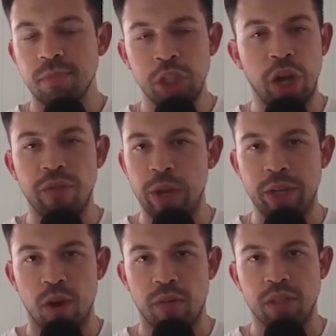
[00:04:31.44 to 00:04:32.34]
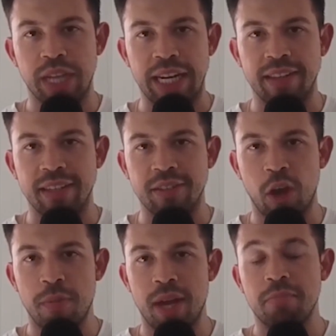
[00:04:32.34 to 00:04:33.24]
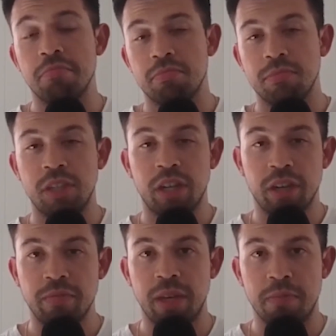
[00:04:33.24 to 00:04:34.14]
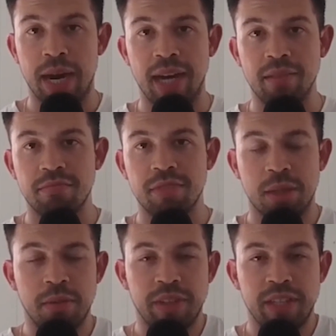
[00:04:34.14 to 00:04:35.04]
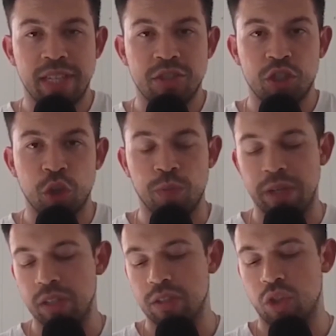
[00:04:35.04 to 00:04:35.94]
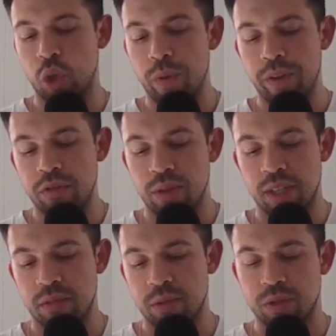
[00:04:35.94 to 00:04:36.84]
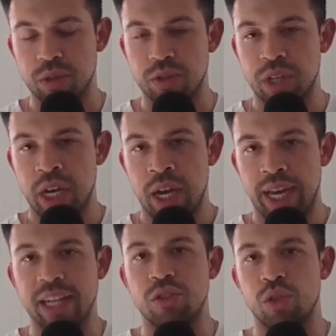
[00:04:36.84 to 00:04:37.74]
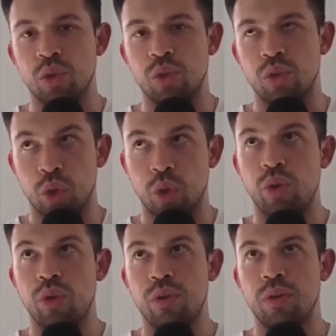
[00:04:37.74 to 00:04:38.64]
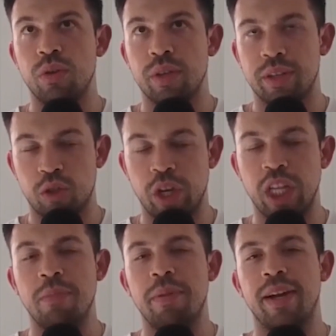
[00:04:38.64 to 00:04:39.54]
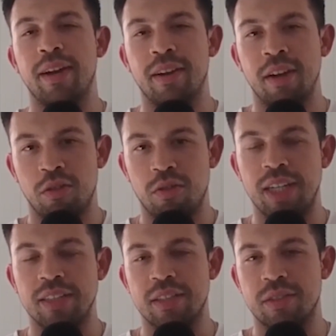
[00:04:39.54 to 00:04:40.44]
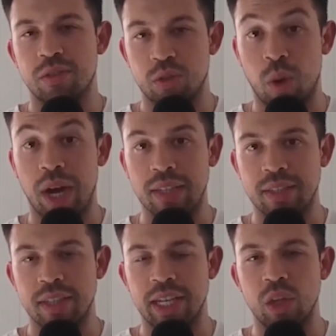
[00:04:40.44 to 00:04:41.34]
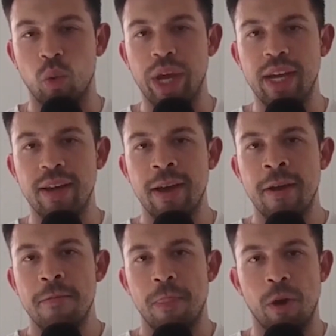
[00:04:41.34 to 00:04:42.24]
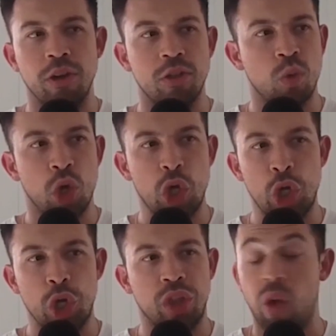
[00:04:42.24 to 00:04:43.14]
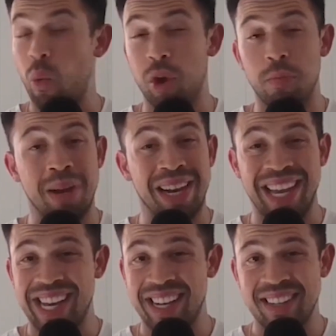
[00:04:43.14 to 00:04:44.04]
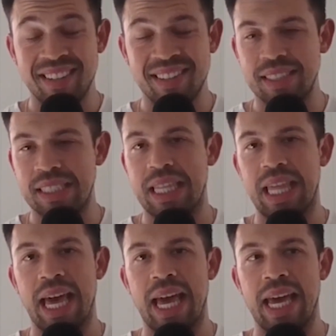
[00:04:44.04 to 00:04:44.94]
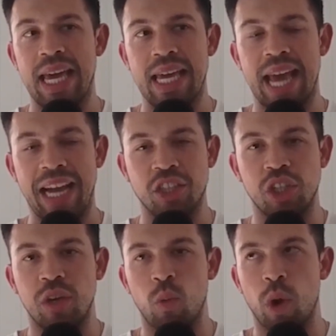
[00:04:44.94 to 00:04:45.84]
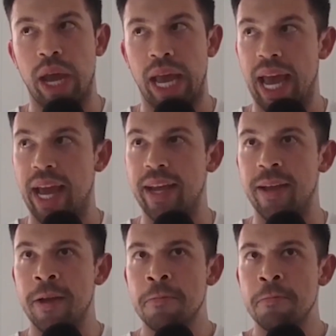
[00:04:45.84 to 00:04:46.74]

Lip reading: if week 12 was anything to go by, in part, some of it, that's true, because 2 of those runs, which was, again, two 2-kilometer runs twice in the week, they weren't planned. They actually were a